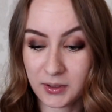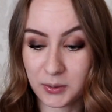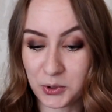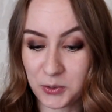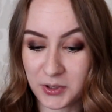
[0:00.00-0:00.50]

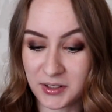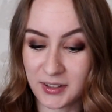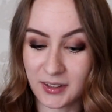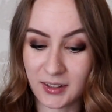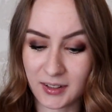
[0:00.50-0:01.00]
which means
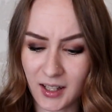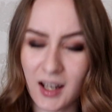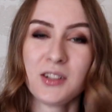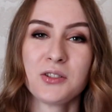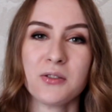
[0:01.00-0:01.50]
the
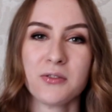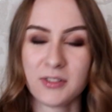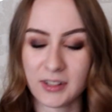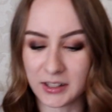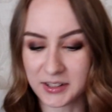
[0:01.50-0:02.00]
night of
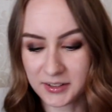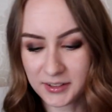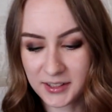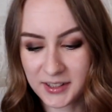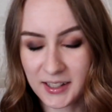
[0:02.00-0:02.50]
the
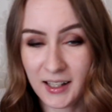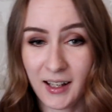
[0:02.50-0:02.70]
lizards,